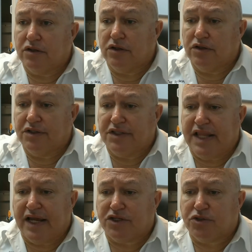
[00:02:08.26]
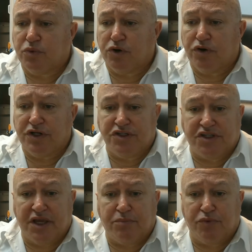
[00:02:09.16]
Next, we're going to
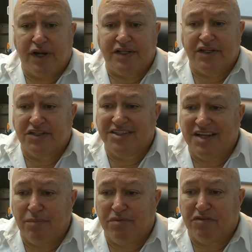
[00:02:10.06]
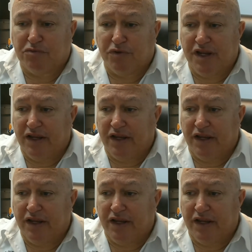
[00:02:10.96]
skip right to step 3,